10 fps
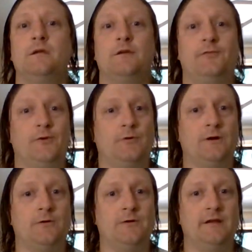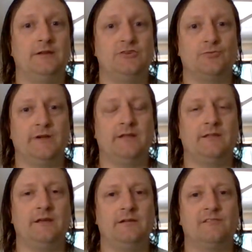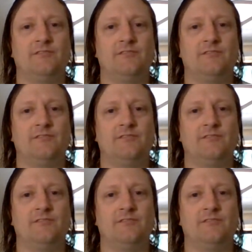If you are enjoying these